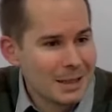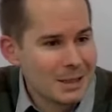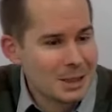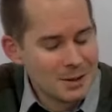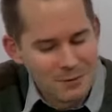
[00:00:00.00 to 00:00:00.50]

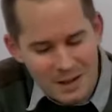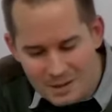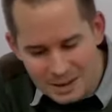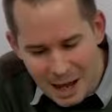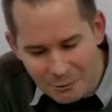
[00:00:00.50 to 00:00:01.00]
chiefly the
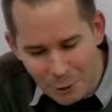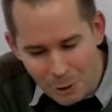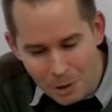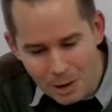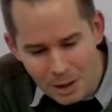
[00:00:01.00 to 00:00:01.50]

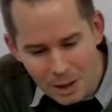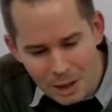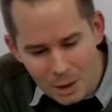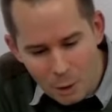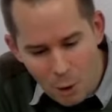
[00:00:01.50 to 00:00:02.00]
devil,
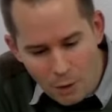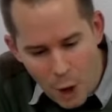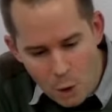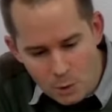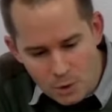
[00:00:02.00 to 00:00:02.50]
or
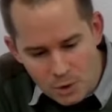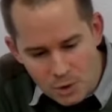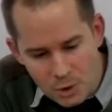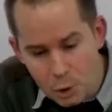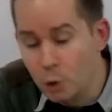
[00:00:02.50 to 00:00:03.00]

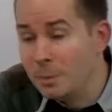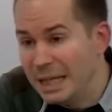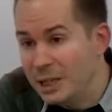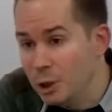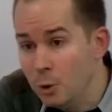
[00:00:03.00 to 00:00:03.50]
those whom
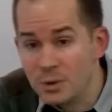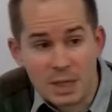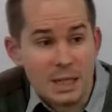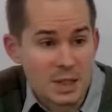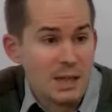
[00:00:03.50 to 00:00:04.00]
he
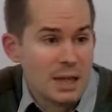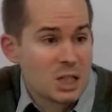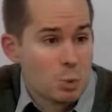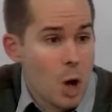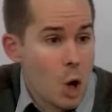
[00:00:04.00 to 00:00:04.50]
uses in
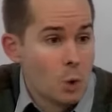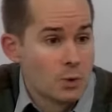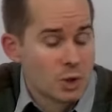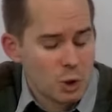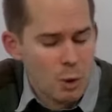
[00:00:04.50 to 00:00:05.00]
this world
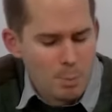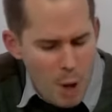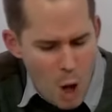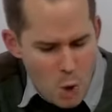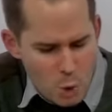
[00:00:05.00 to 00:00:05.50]
to
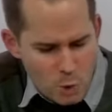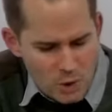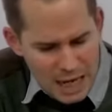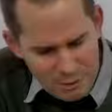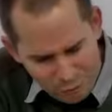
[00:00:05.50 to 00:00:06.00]
oppose
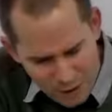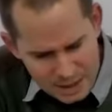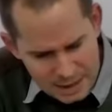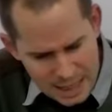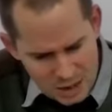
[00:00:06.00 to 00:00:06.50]
and fight
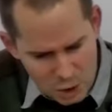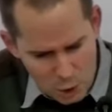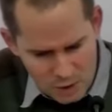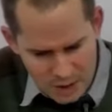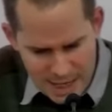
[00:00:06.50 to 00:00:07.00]
against
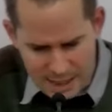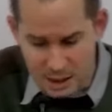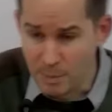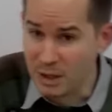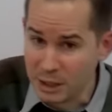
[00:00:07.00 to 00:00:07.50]
God's
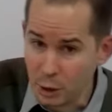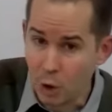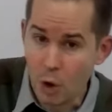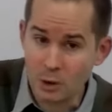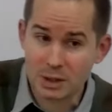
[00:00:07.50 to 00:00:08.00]
kingdom, the
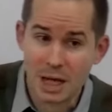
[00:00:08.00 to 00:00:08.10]
Lord